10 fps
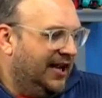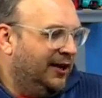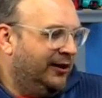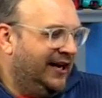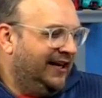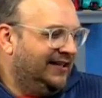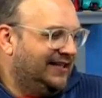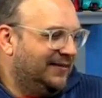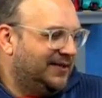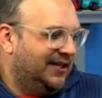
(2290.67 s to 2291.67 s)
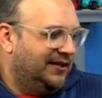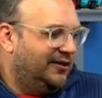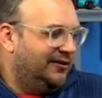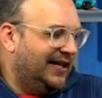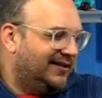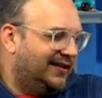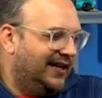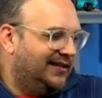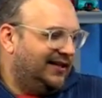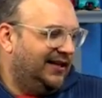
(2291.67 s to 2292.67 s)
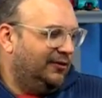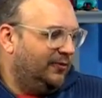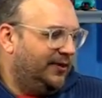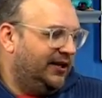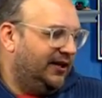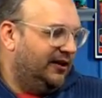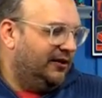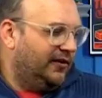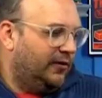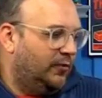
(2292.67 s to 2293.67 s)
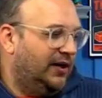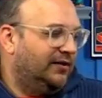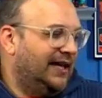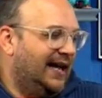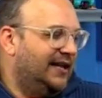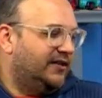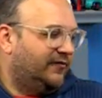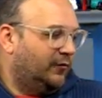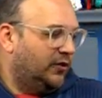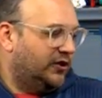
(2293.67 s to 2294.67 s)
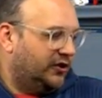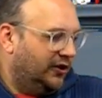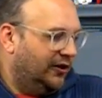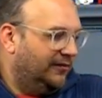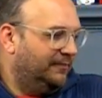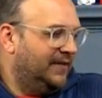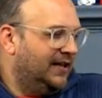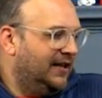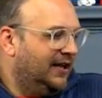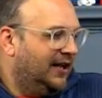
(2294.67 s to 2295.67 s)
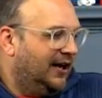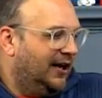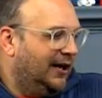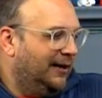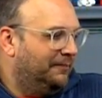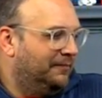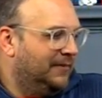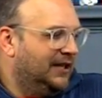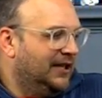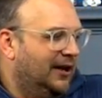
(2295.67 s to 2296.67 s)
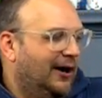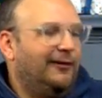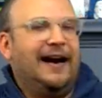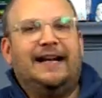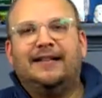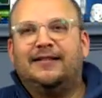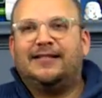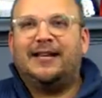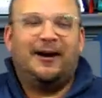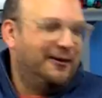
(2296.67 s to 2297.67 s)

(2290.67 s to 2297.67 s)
Rihanna Dimson, 2018 will be the year of the quilt. That is for sure. Um, all right, so